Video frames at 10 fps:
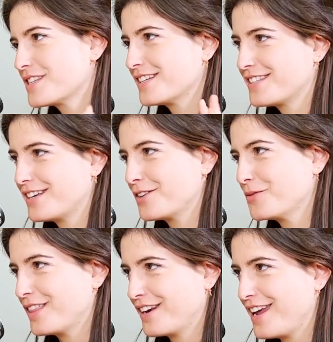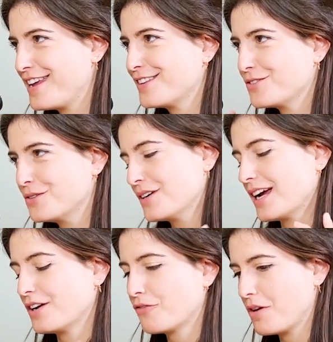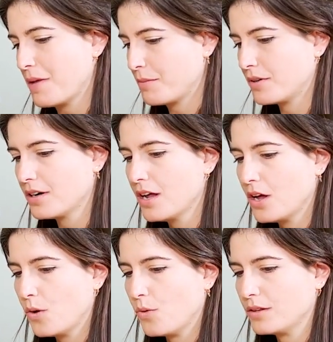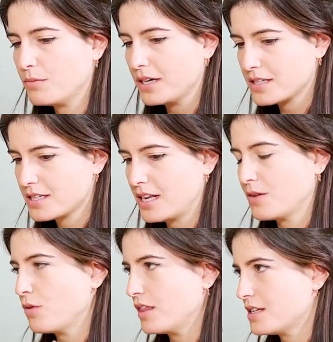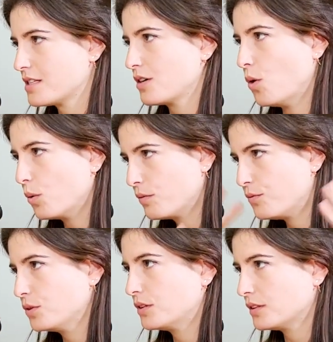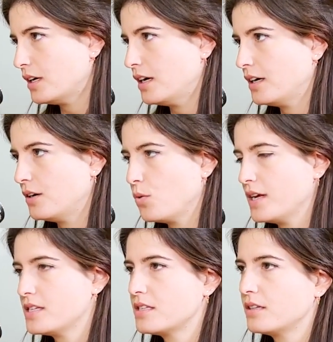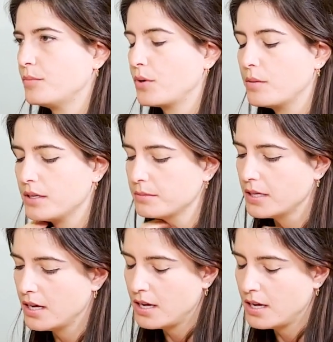that start with an A to kind of remember what brings us like with this whole food waste problem.